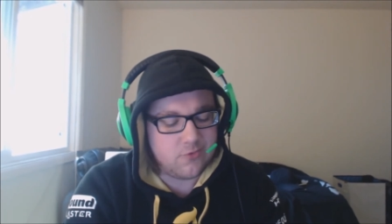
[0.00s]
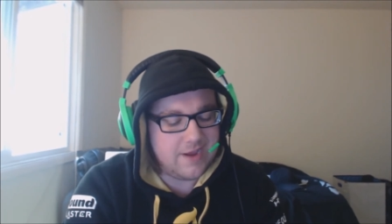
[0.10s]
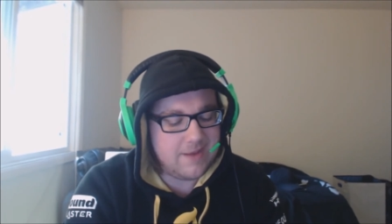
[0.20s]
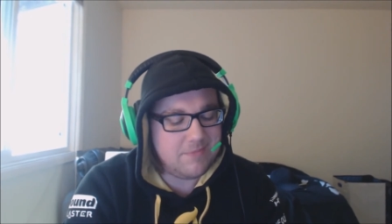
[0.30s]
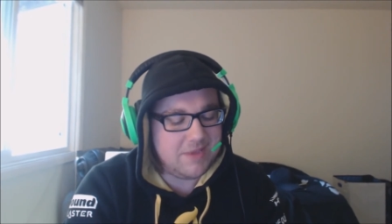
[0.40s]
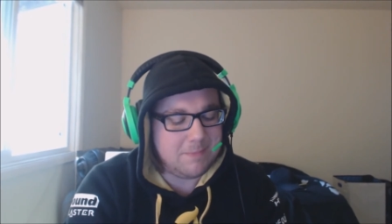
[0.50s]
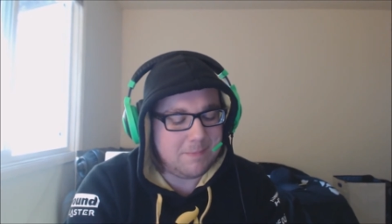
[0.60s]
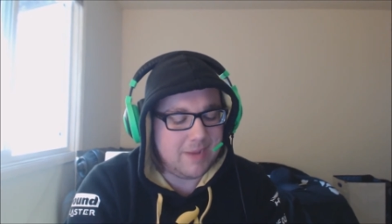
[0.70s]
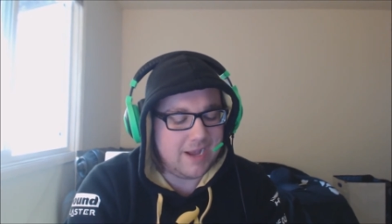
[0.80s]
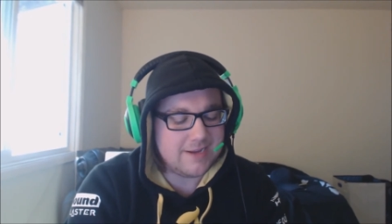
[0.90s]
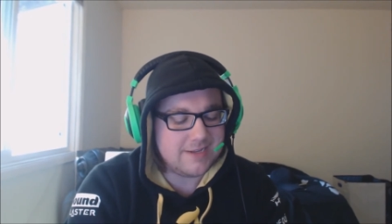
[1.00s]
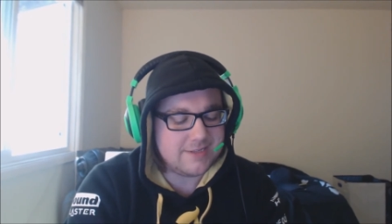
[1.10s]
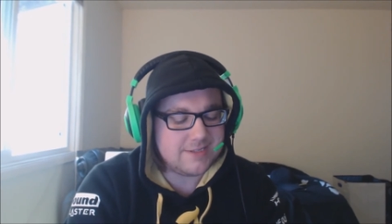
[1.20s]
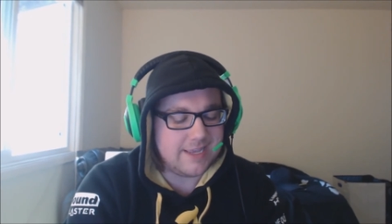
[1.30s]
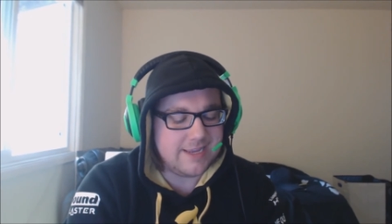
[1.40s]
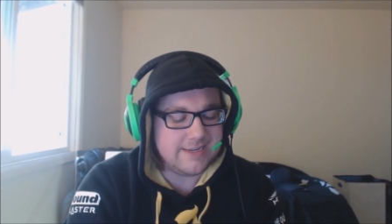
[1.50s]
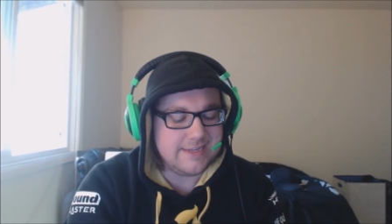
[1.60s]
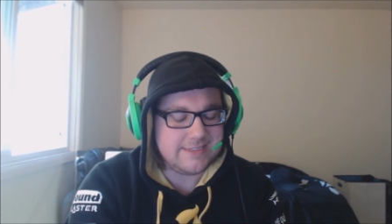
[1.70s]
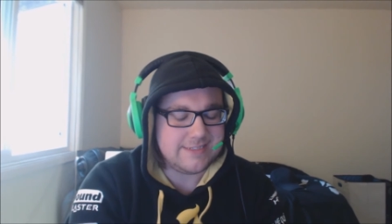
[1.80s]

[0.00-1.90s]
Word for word: Grab me Bacchus A D